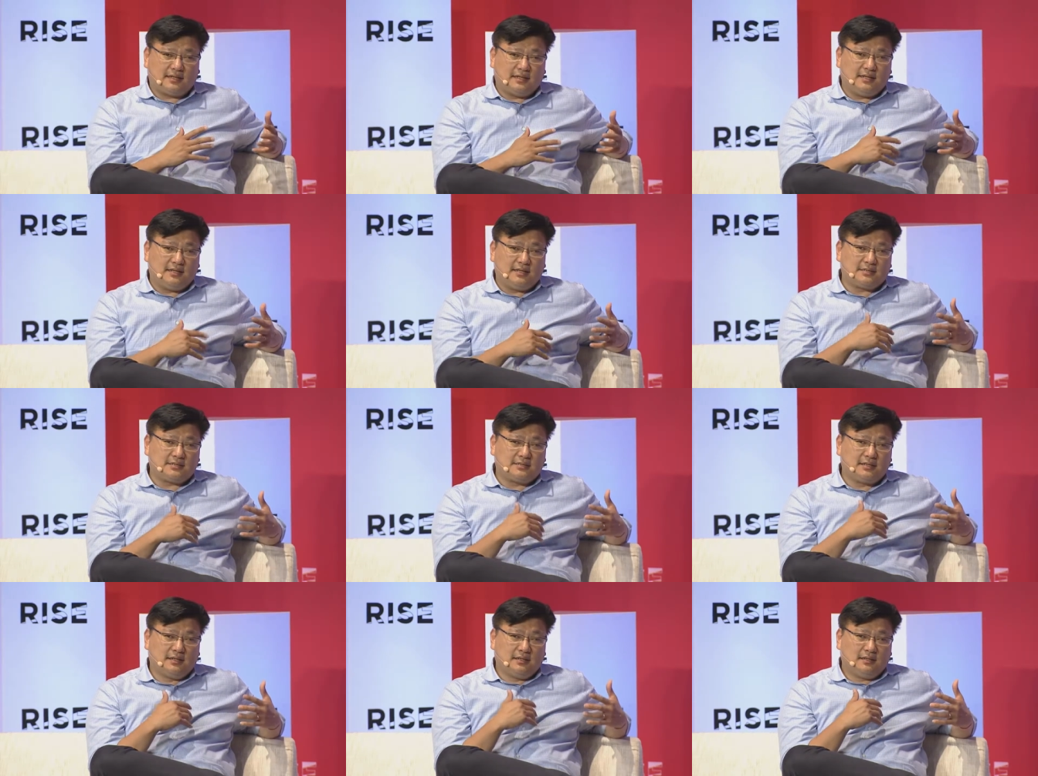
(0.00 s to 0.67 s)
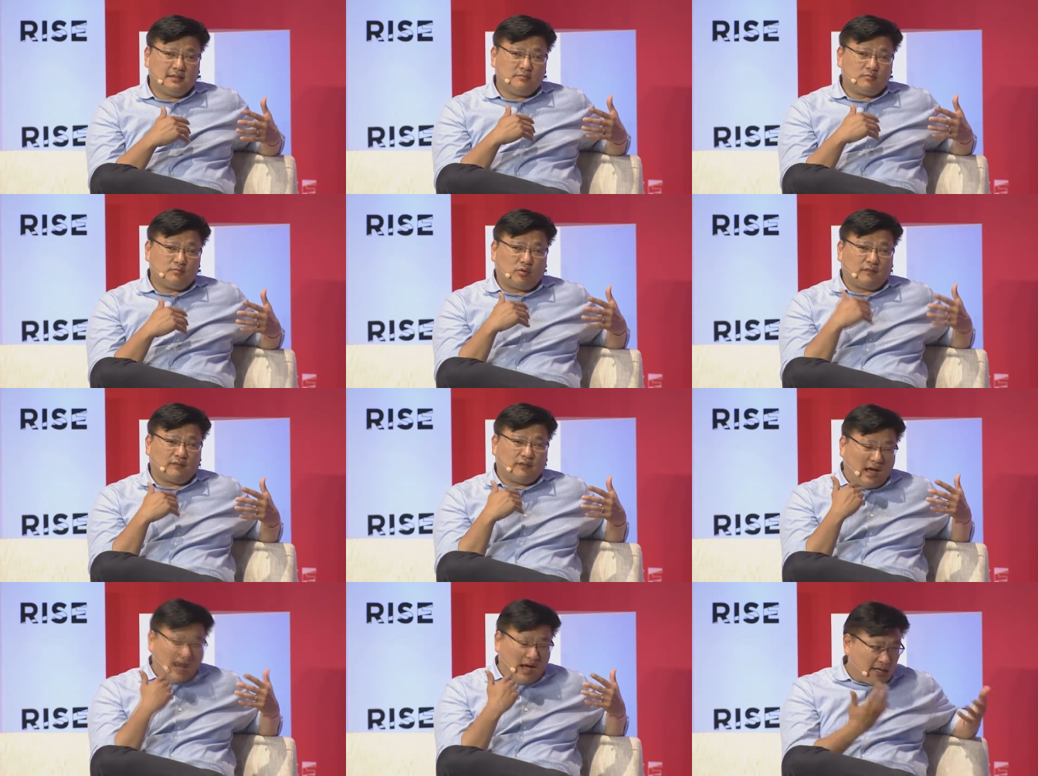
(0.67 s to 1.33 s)
is more of
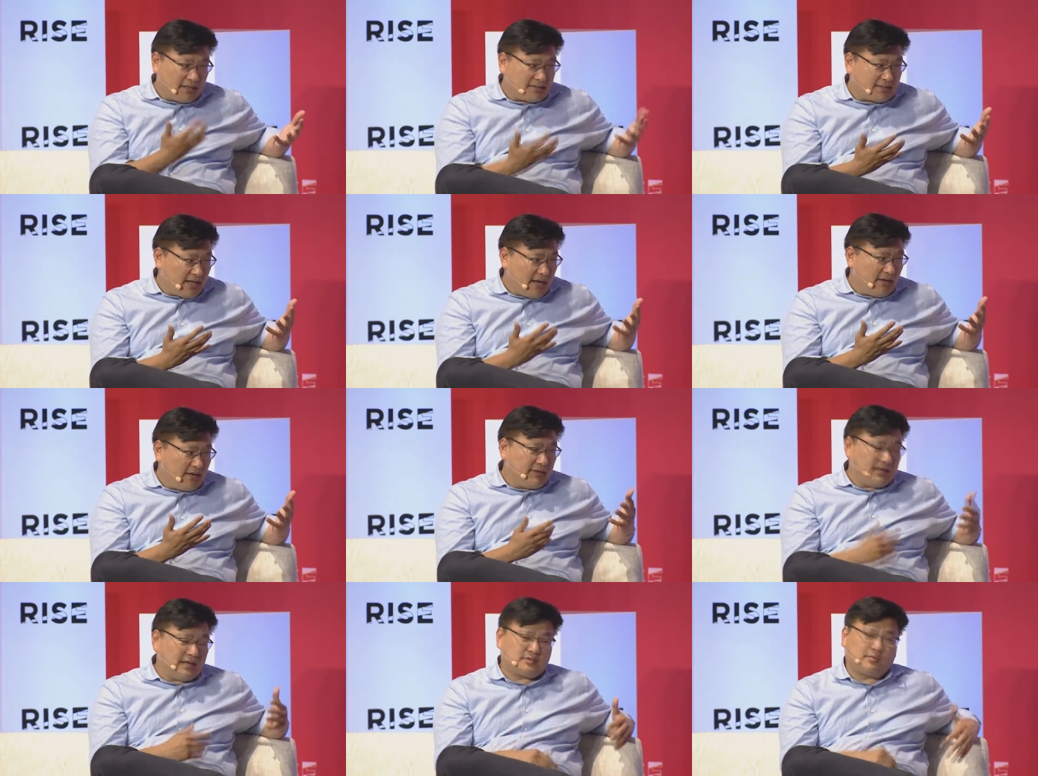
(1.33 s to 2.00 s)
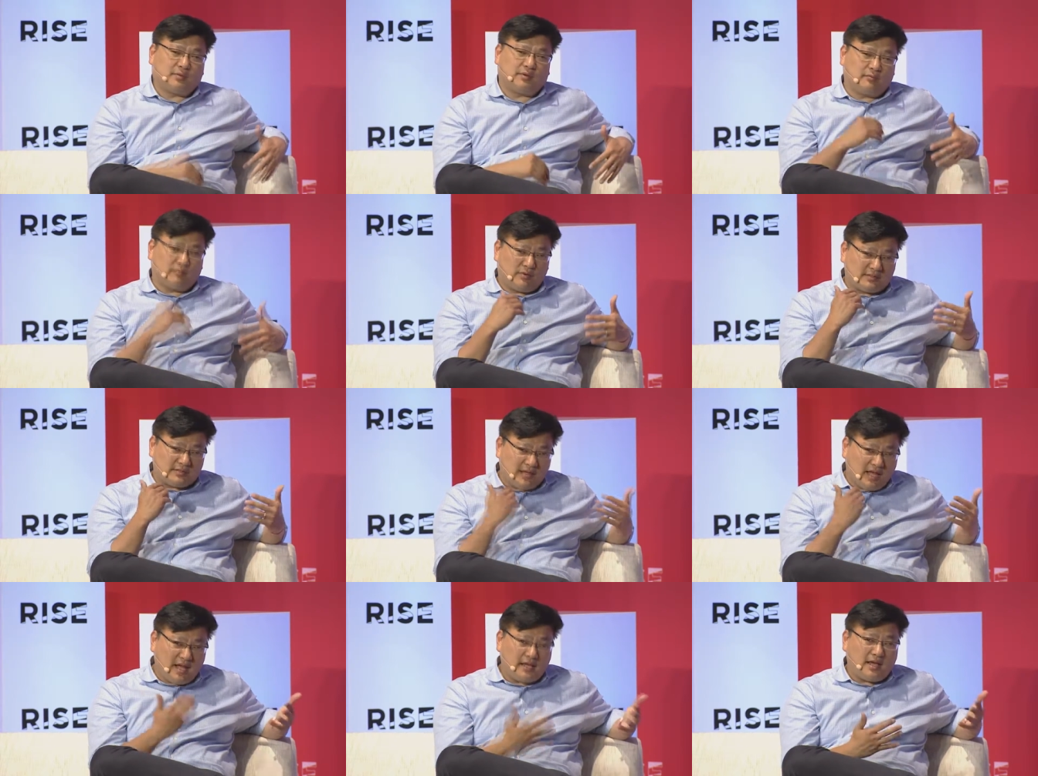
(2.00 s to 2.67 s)
the hottest areas with,
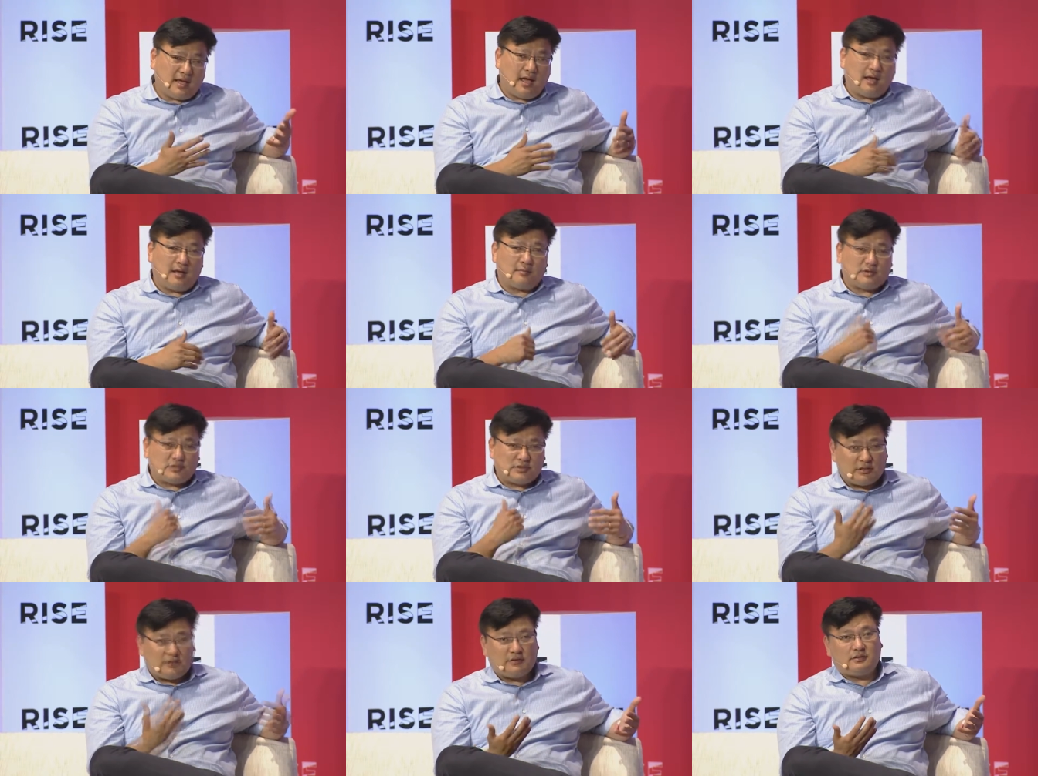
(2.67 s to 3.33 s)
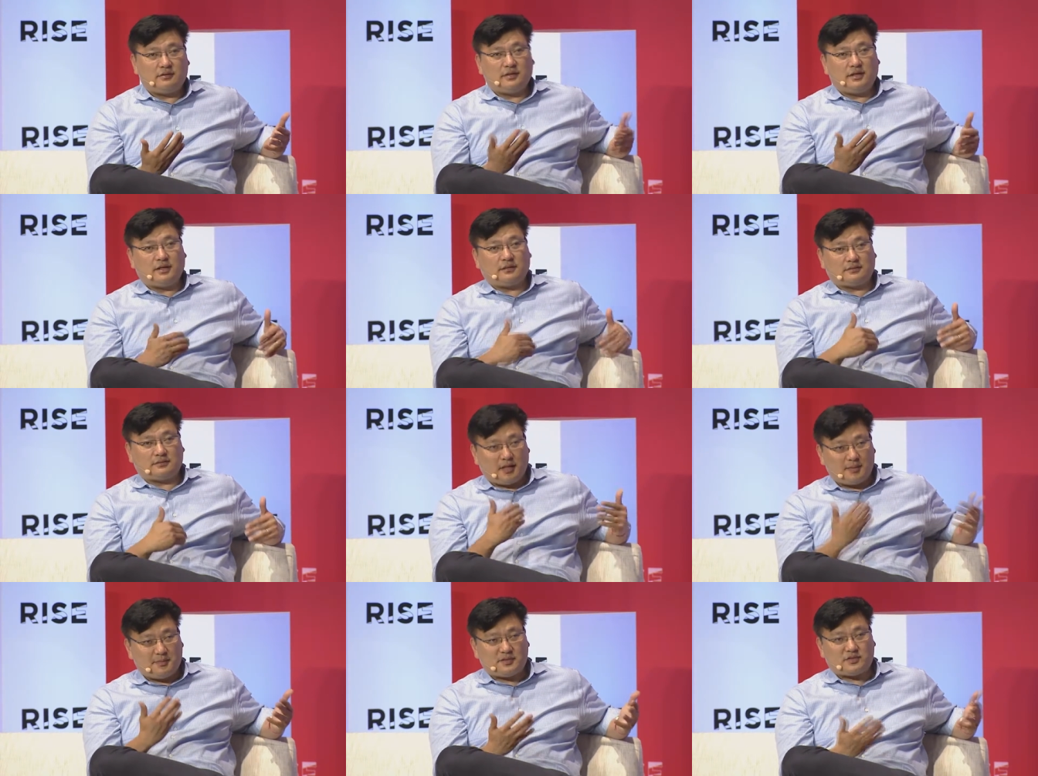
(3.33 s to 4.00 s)
with AI, machine learning,
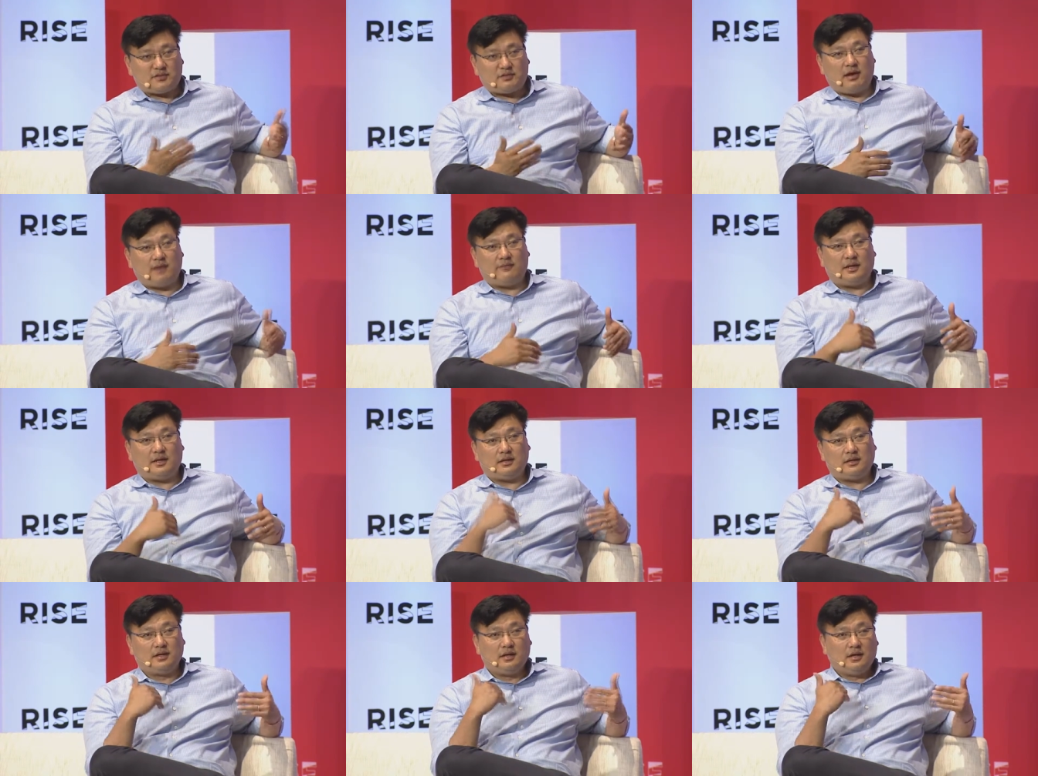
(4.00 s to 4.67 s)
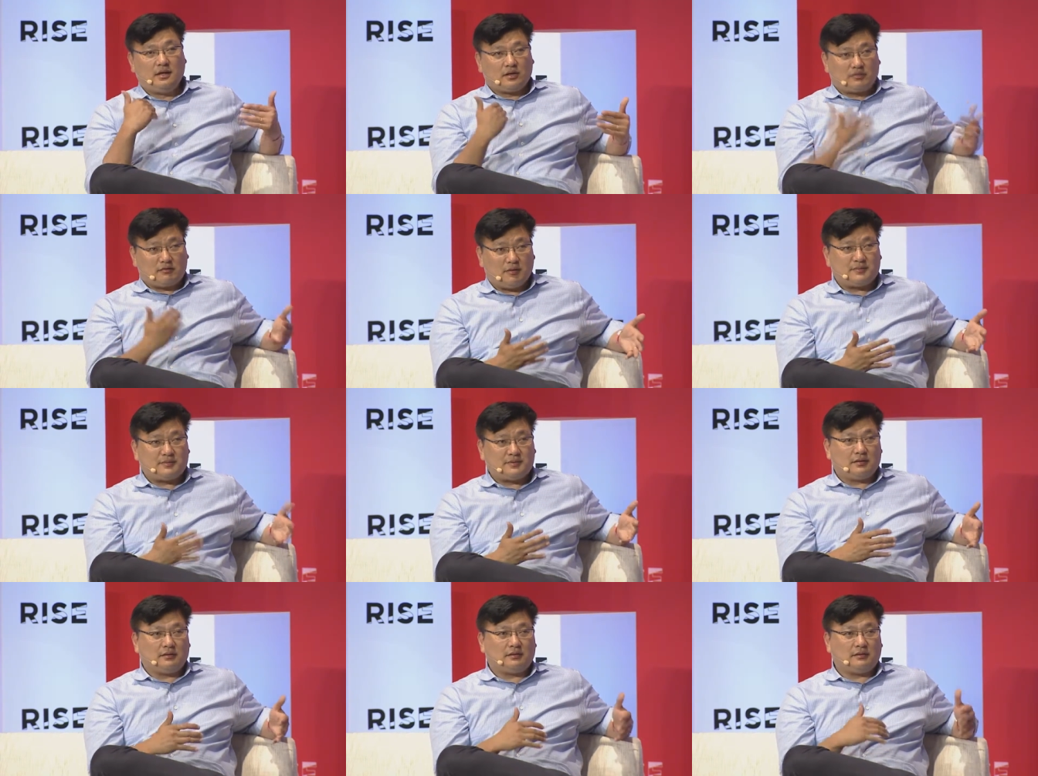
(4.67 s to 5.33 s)
autonomous driving,
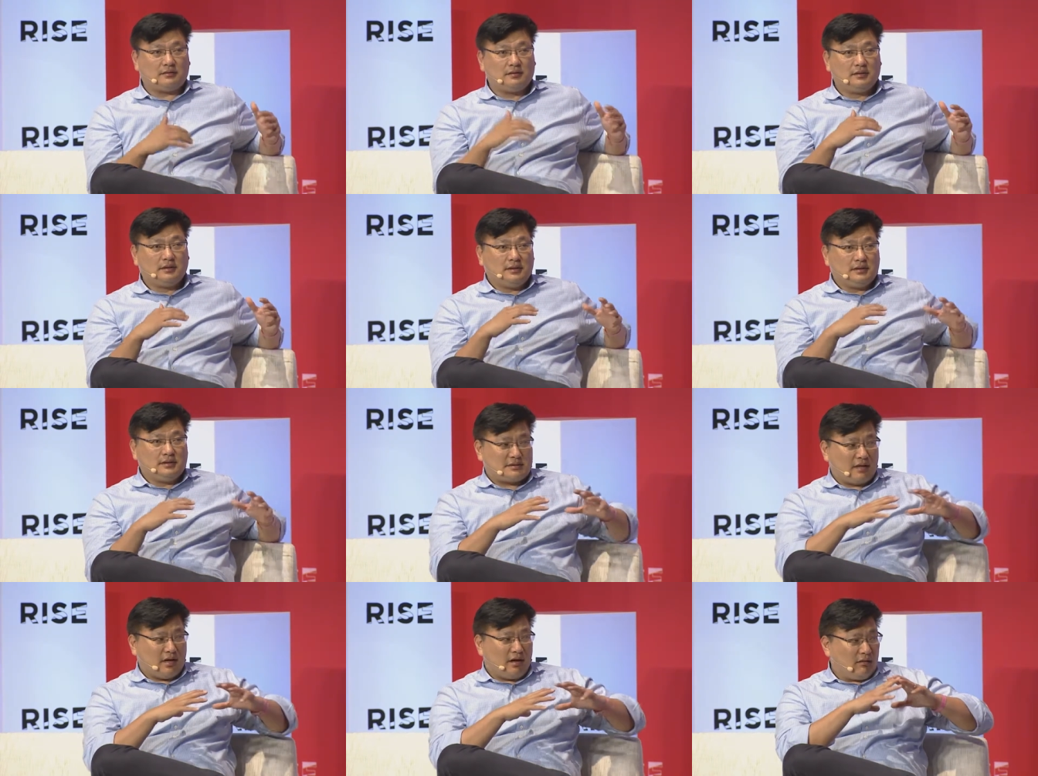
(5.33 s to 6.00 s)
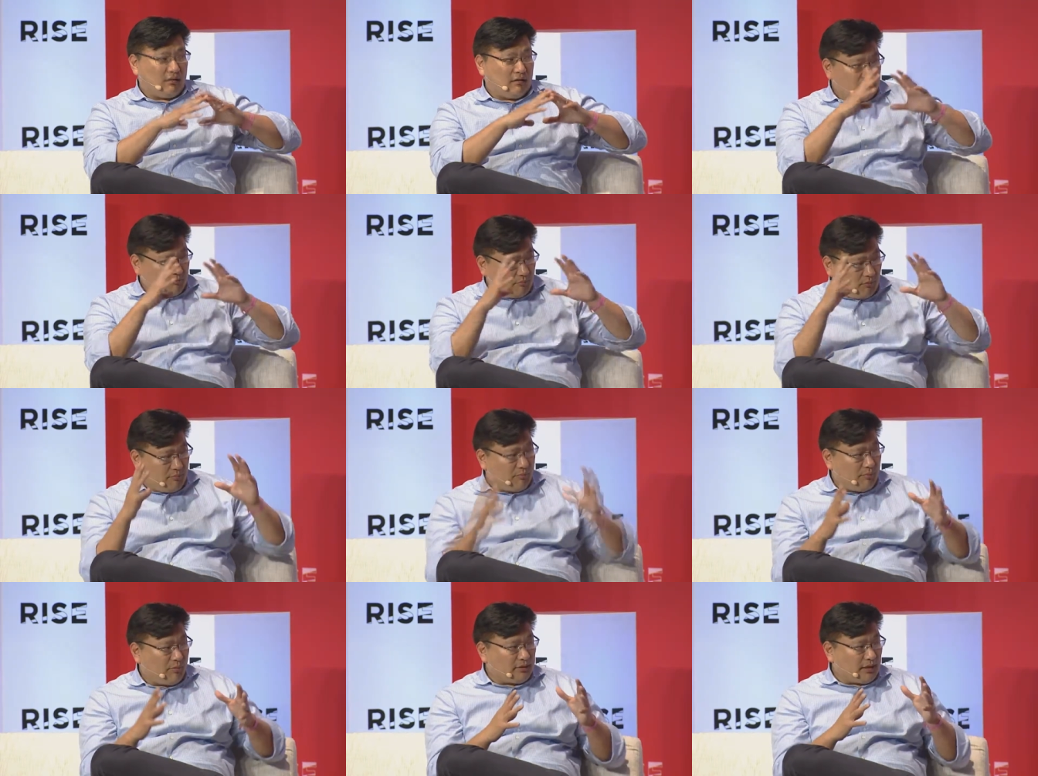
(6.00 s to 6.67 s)
crypto, is all we
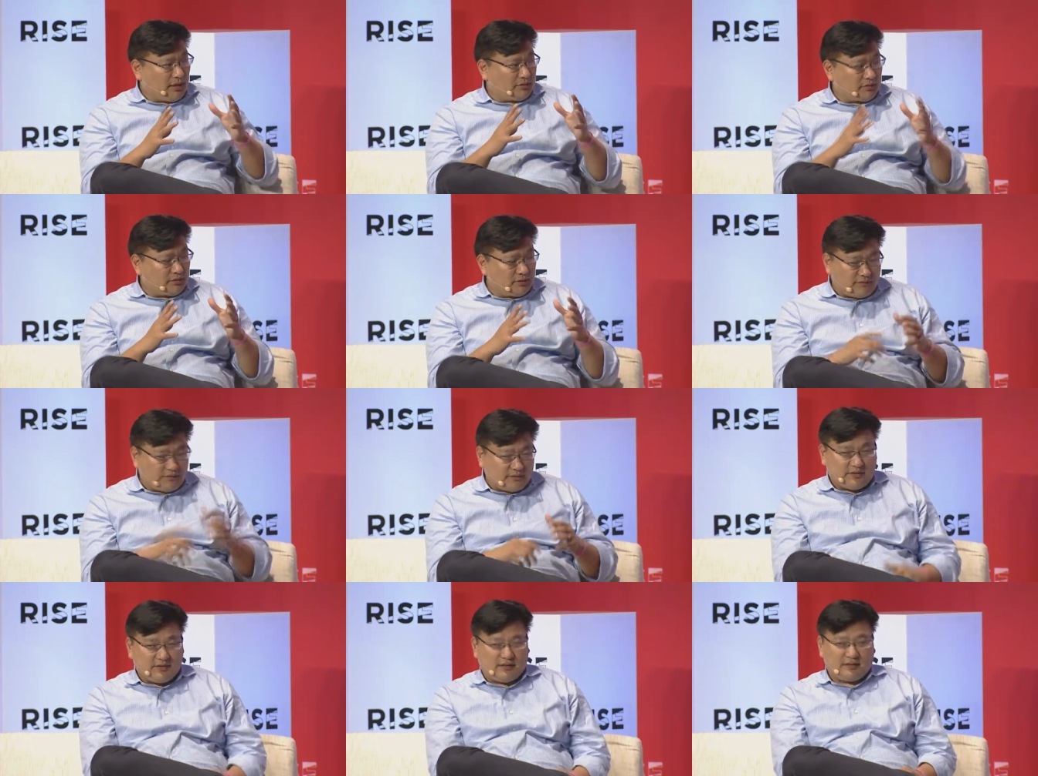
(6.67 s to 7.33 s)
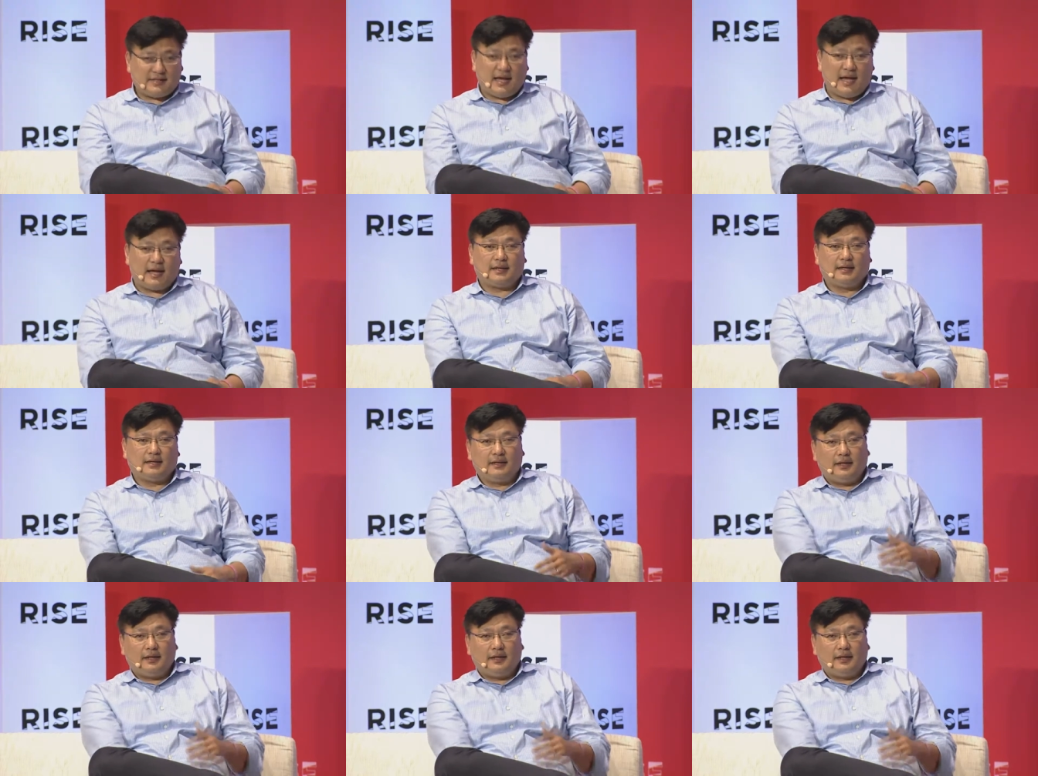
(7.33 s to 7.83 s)
put under the frontier tech.